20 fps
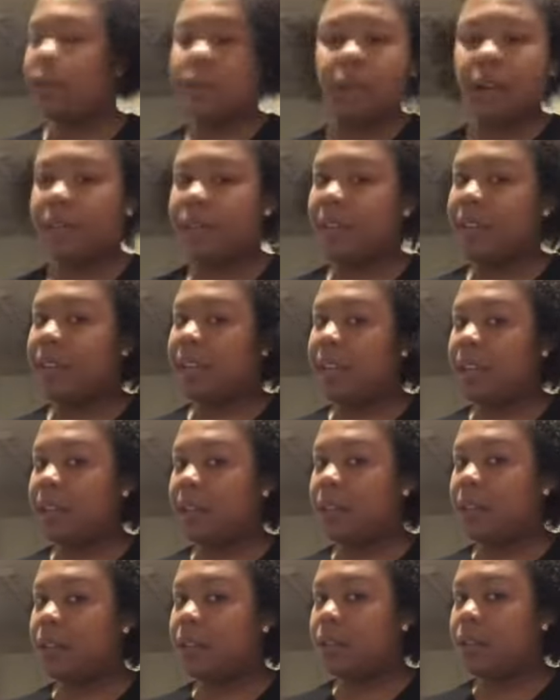of the
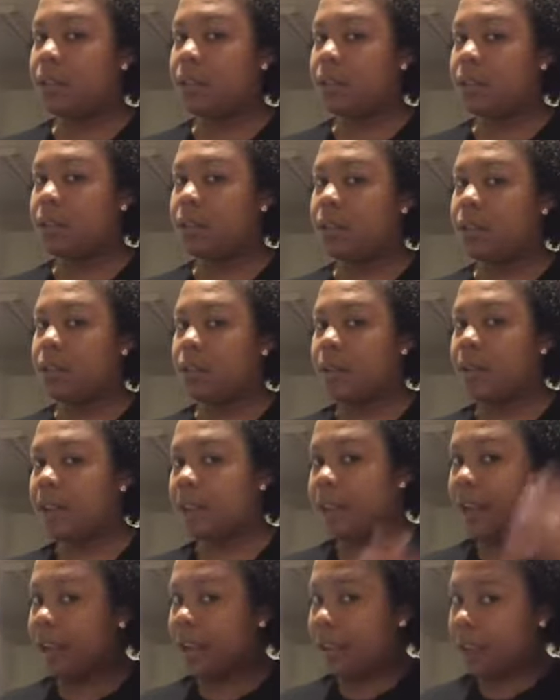night so
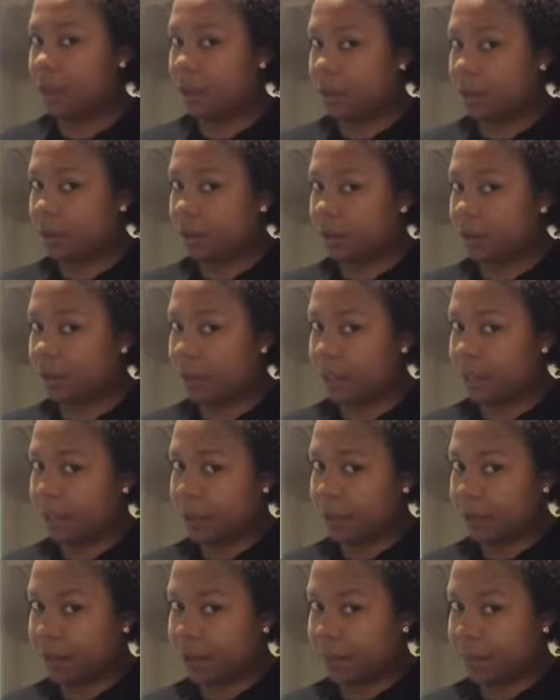that it can,
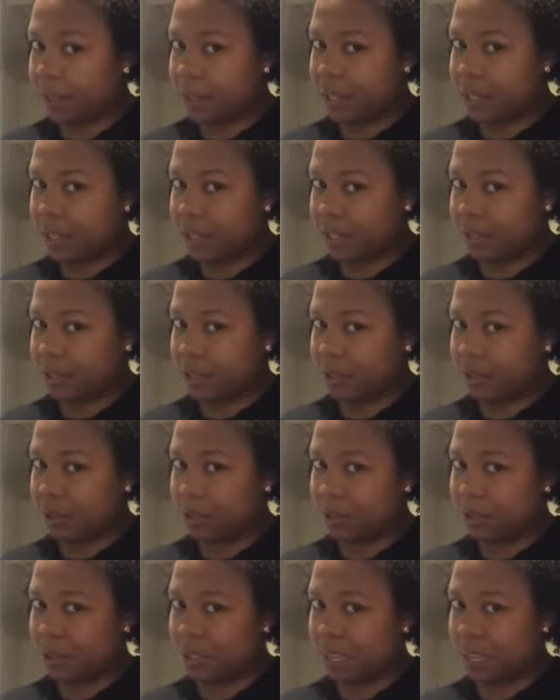like right up in here, it's a
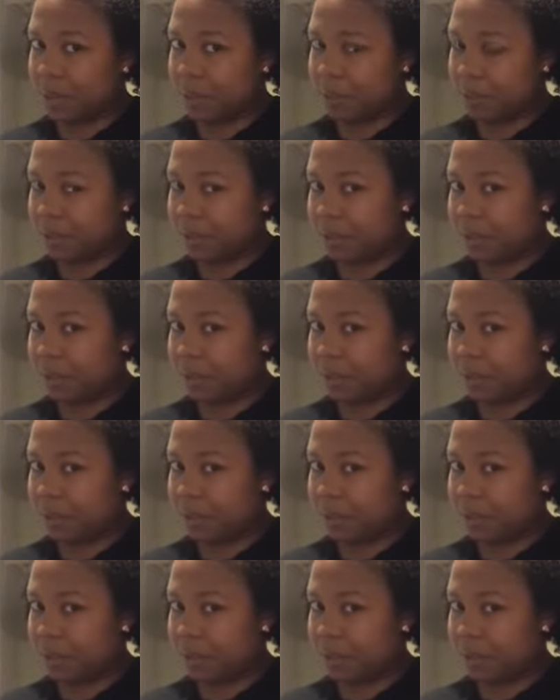little damp,